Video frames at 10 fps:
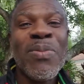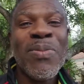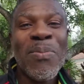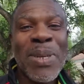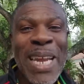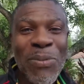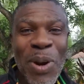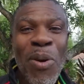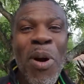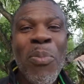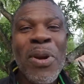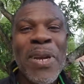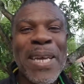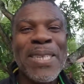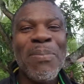but that will come up on the
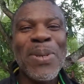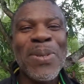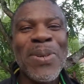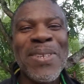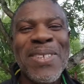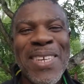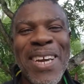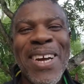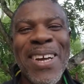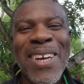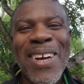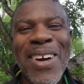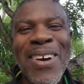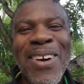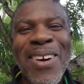next episode here
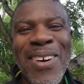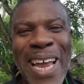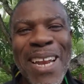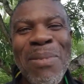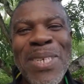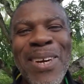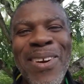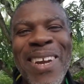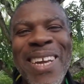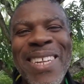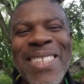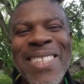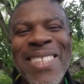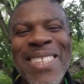on Calibishie Chronicle.